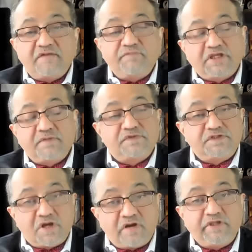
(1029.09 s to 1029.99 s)
becomes
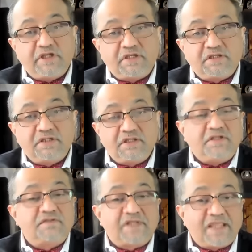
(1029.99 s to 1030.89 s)
dominant in
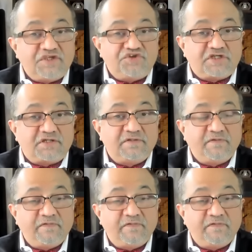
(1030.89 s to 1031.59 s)
East Asia,